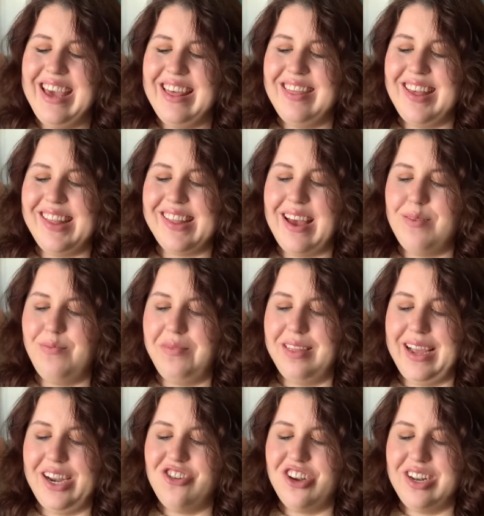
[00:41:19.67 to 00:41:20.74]
This
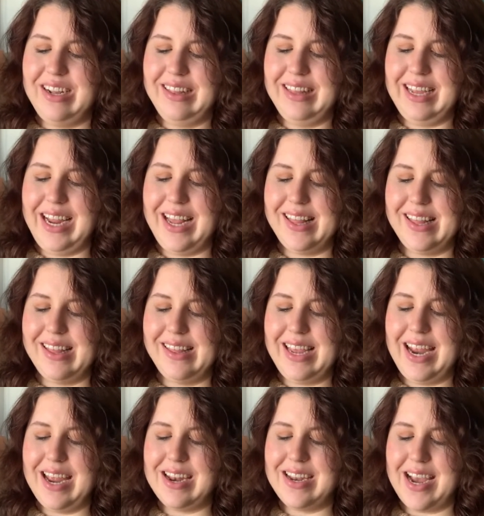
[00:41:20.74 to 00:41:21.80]
lichen and lace is
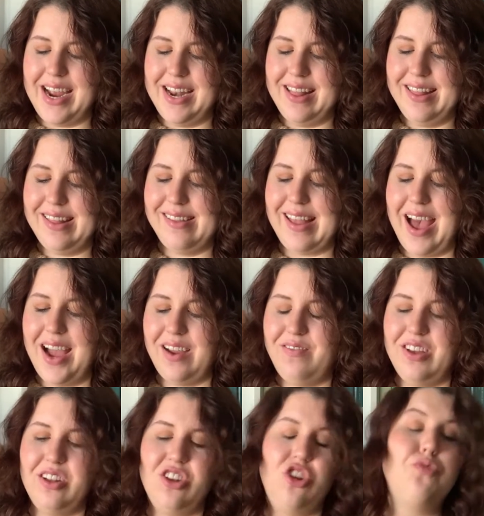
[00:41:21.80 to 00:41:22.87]
hand dyed in
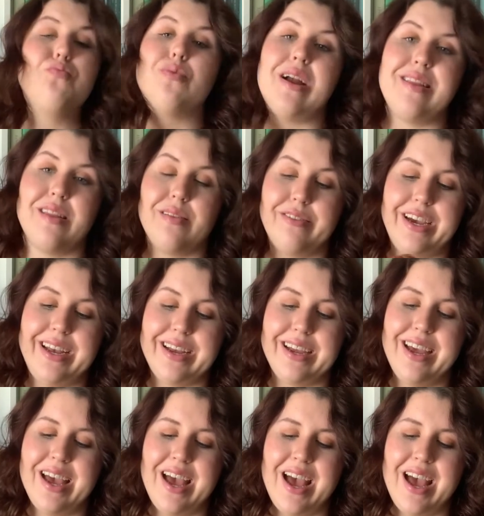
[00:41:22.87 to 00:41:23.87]
Sackville, New Brunswick.